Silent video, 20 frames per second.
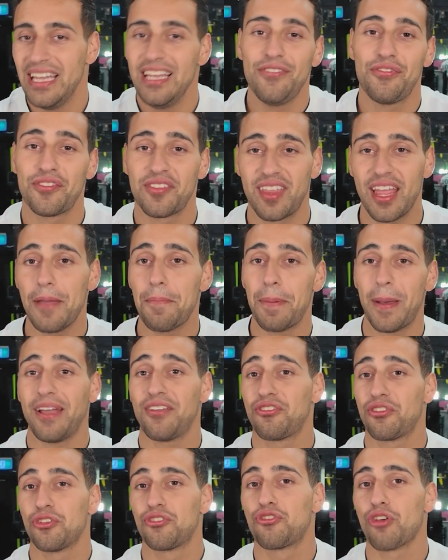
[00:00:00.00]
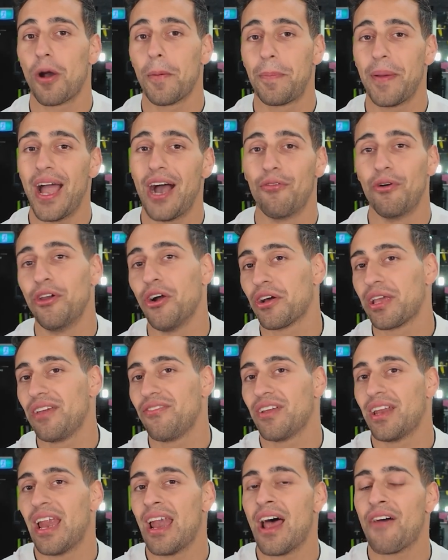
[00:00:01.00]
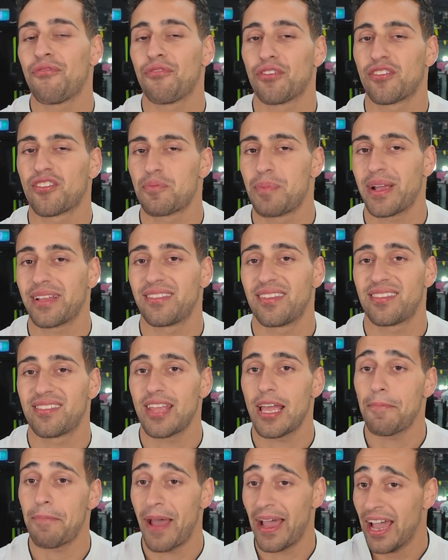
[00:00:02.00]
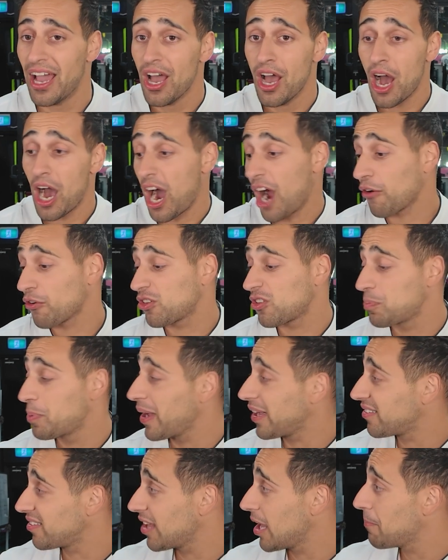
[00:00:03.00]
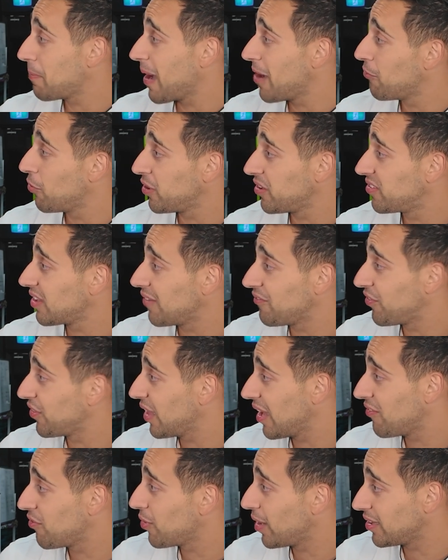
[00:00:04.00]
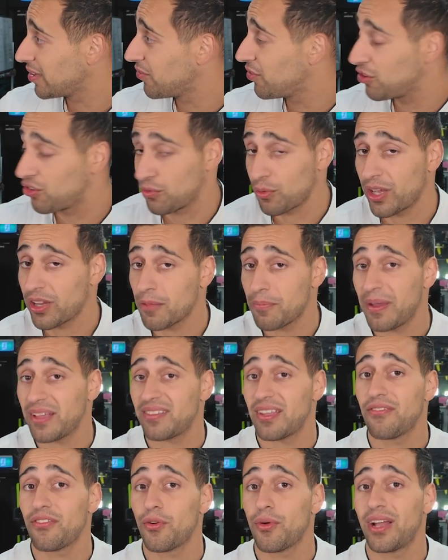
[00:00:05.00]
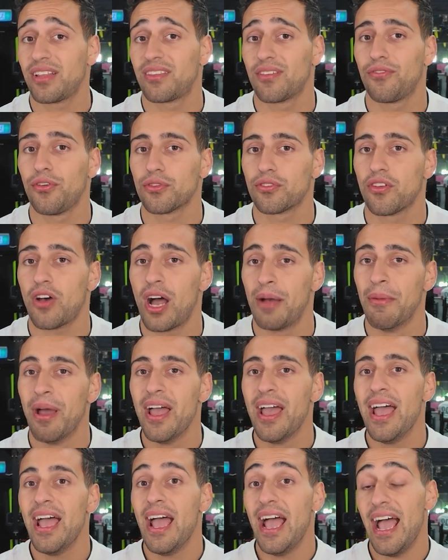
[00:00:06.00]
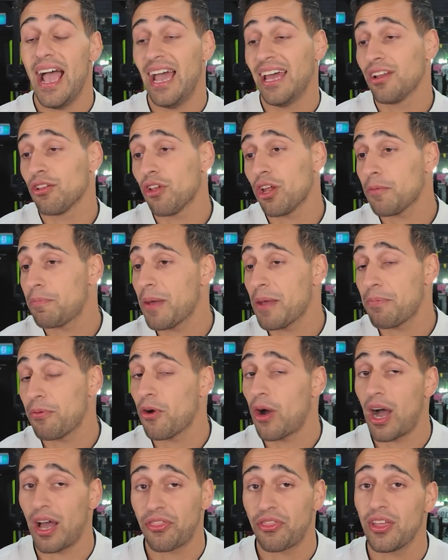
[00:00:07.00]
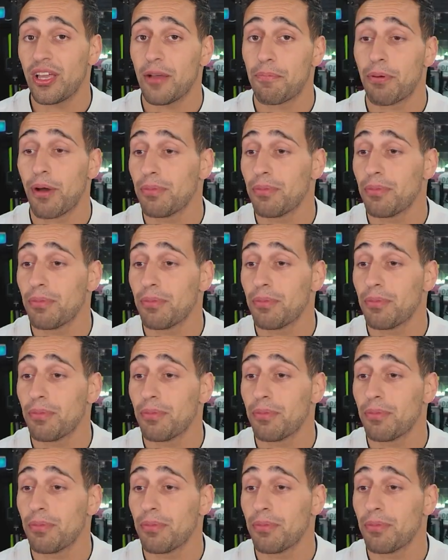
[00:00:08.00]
if Stipe should drop out. We're not giving enough respect to Stipe. I respect Stipe and what he's done for the heavyweight division. One of the best heavyweights of all time. And a lot of people, I think, are